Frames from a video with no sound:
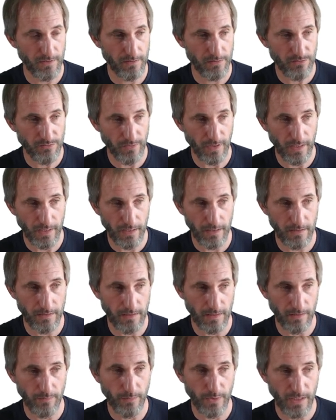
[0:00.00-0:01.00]
try, and
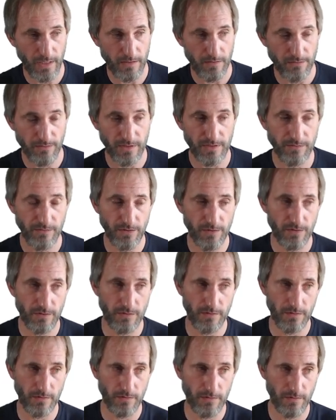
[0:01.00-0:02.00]
then we can transfer the
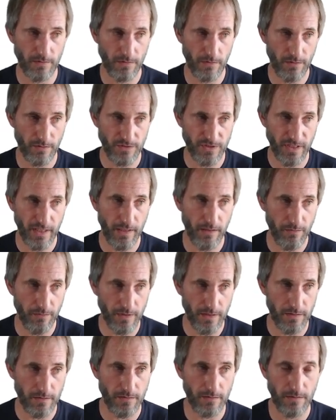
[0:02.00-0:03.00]
container
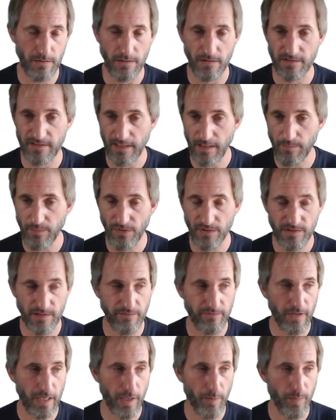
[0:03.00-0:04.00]
in, in, a sandbox
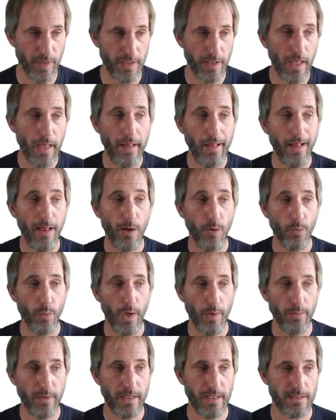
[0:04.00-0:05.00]
environment
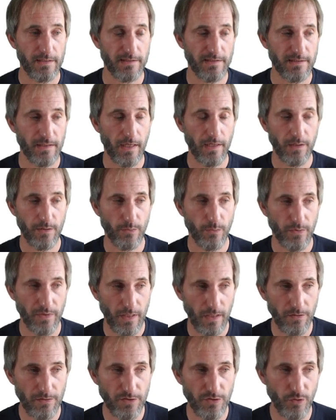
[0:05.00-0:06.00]
where we can start it
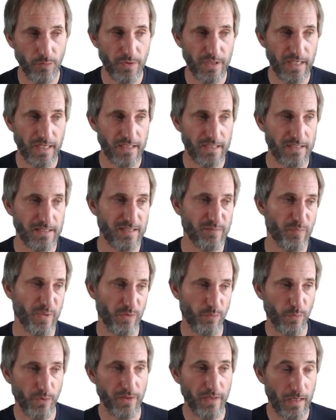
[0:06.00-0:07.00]
without Kubernetes,
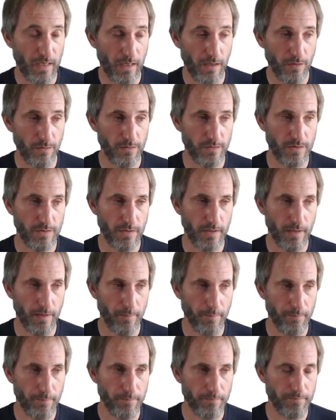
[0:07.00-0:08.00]
but without
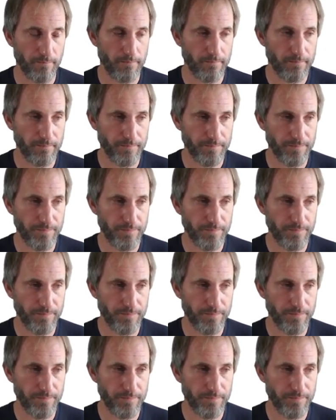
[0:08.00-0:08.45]
um,